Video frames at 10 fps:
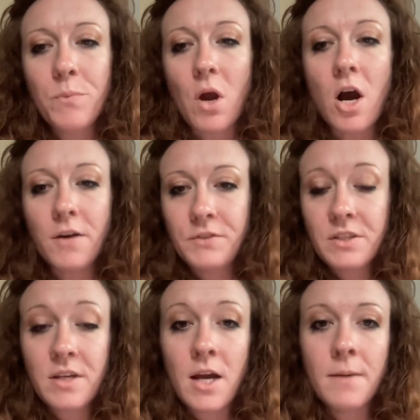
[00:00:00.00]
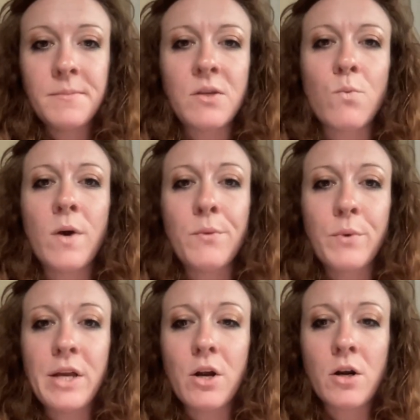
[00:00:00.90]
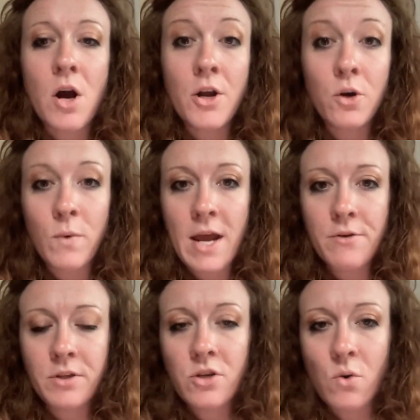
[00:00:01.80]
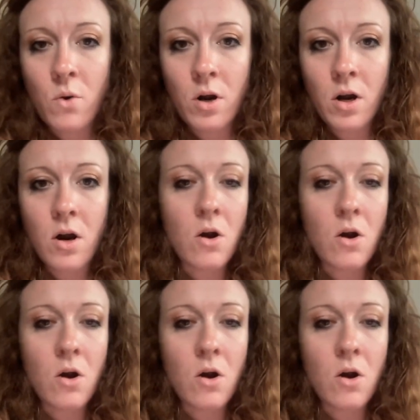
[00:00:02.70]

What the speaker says: oftentimes when we are on our way out the door,